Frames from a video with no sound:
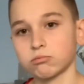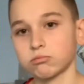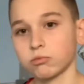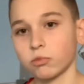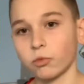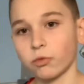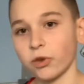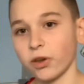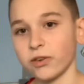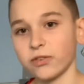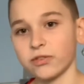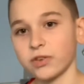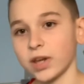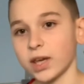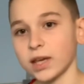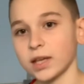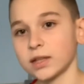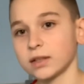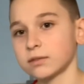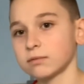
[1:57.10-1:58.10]

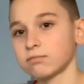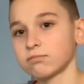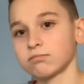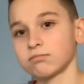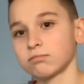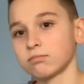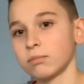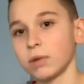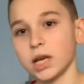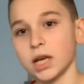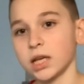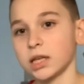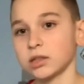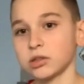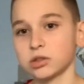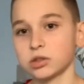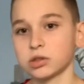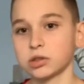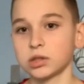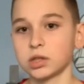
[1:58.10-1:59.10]
15
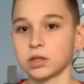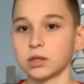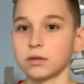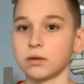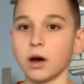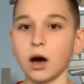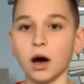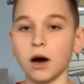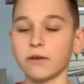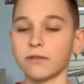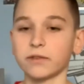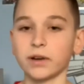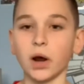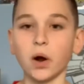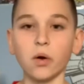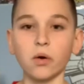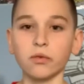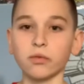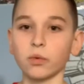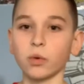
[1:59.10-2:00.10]
minutes to half an
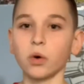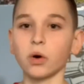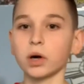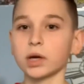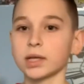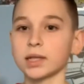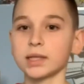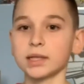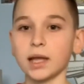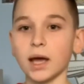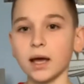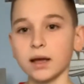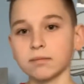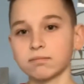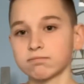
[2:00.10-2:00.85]
hour of walking a day.